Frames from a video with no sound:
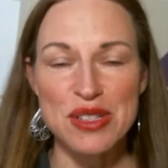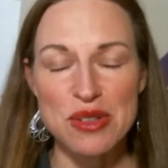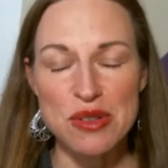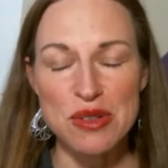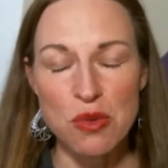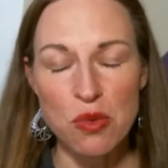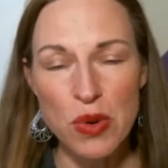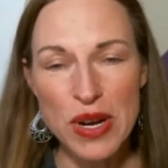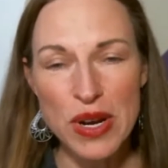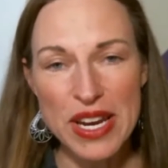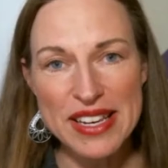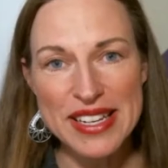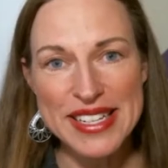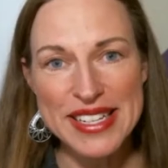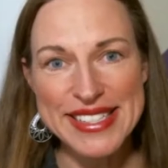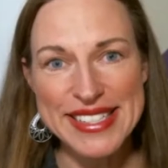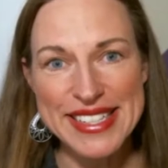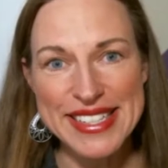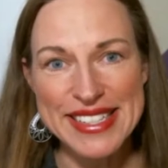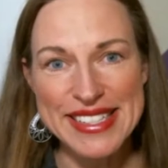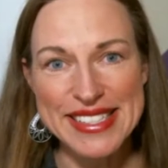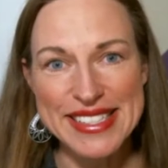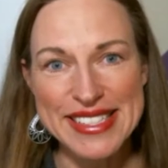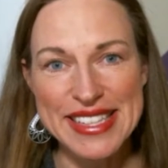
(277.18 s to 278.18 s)

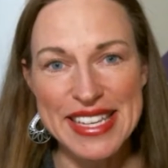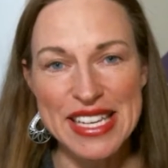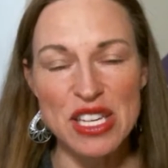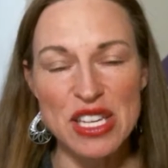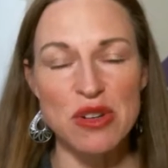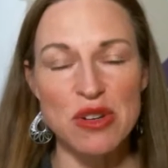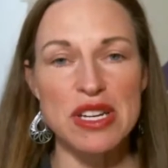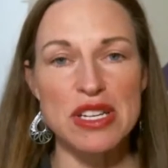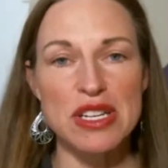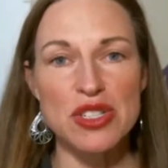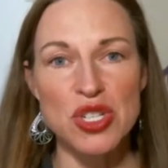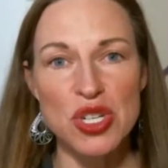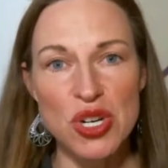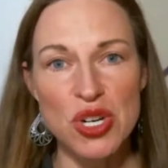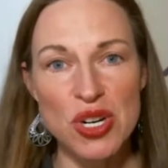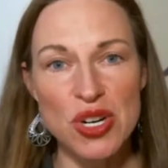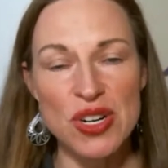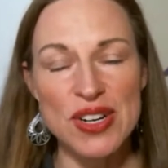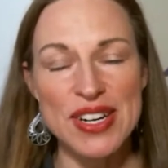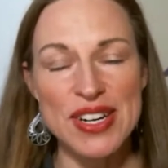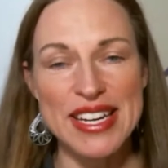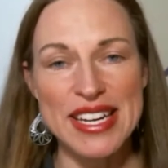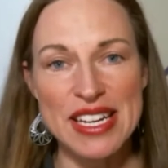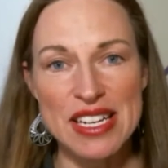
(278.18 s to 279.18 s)
weaknesses that you can
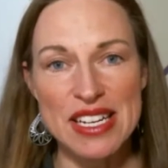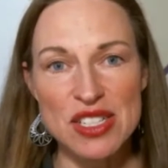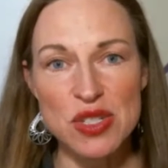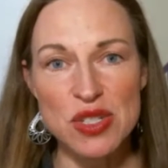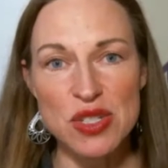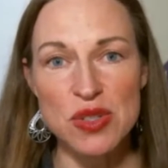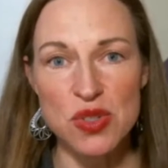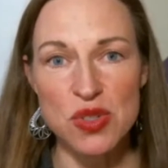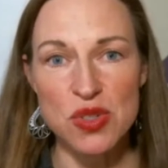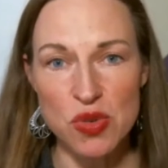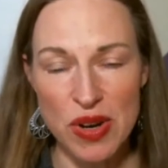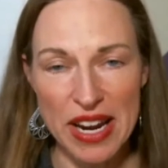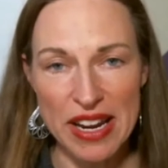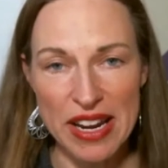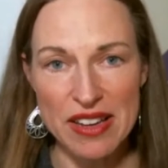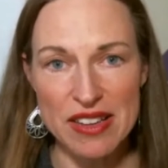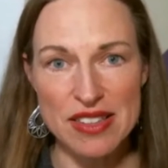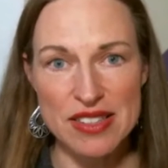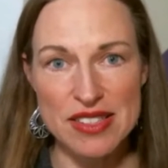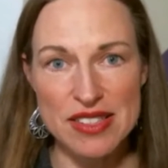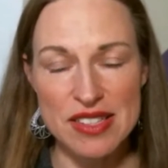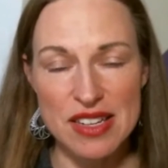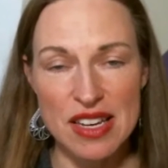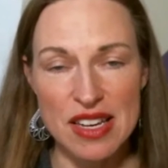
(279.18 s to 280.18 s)
turn into
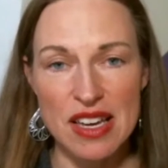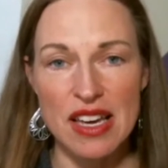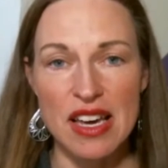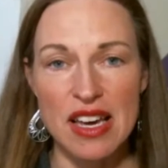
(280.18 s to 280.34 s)
strengths